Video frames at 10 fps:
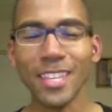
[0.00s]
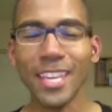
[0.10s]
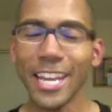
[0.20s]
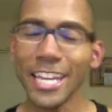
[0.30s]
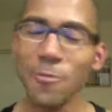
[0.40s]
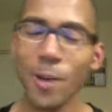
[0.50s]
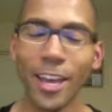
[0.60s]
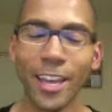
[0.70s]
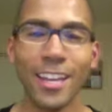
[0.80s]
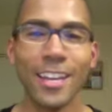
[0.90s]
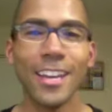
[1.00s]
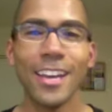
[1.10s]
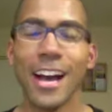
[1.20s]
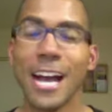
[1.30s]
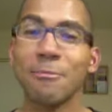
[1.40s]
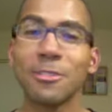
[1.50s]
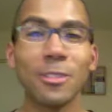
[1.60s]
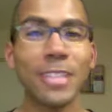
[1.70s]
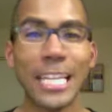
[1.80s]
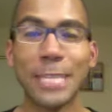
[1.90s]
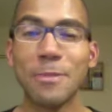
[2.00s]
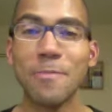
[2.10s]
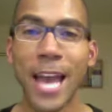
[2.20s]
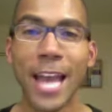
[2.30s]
anyway, I'm so glad to be back